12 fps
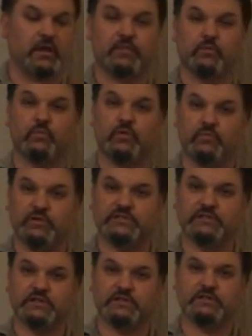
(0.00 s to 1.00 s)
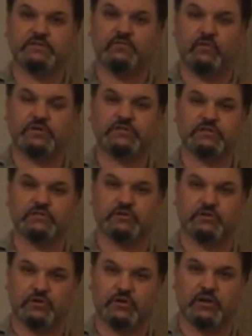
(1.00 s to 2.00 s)
And the one reason that these voicings
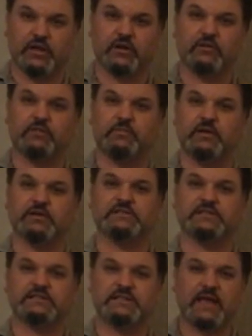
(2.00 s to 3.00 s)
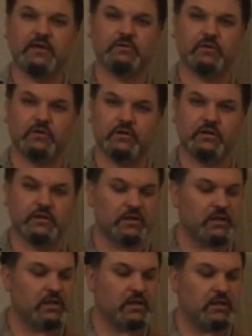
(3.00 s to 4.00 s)
are good, not only because they sound good,
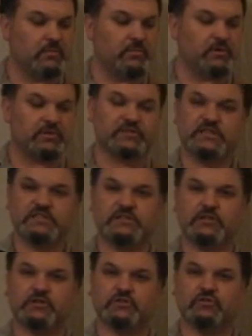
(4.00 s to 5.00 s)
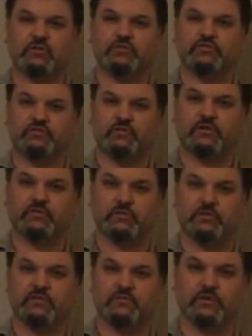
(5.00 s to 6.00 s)
but it's easy to control the strings
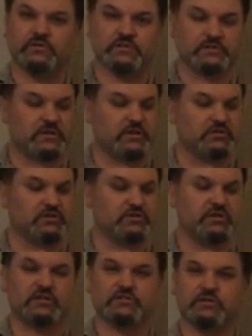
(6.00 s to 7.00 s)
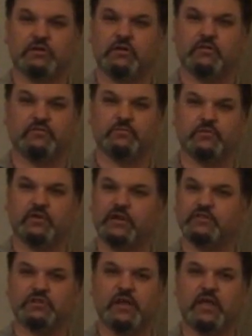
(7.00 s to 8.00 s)
with these voicings because you're touching all of them. You
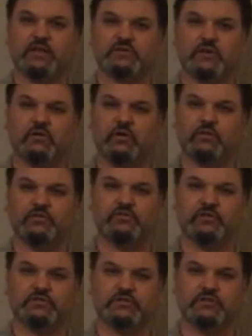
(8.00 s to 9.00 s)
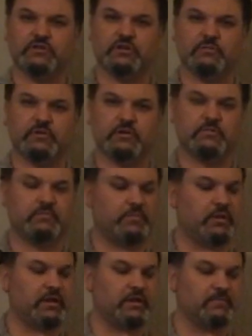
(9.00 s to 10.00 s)
got your hands on all the strings that you're going to be
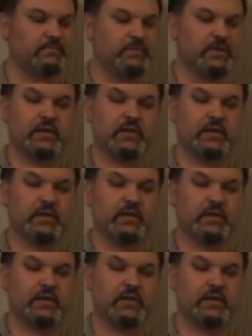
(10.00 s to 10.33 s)
playing.